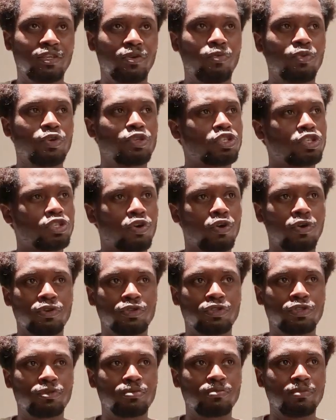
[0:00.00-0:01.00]
which
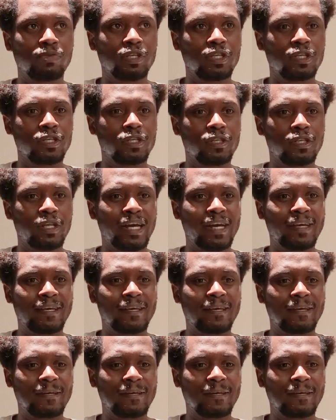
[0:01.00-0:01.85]
cost me like